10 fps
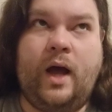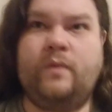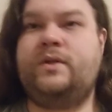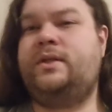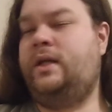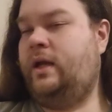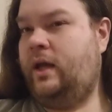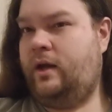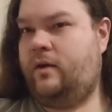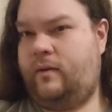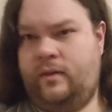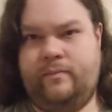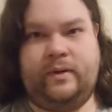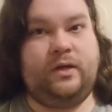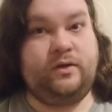I was sitting here in the
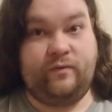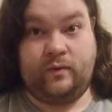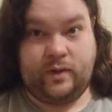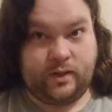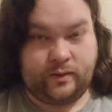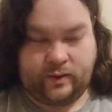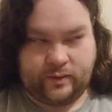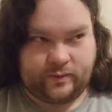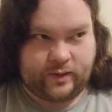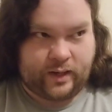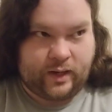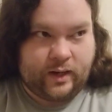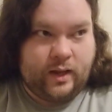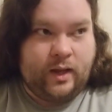beige void the other day,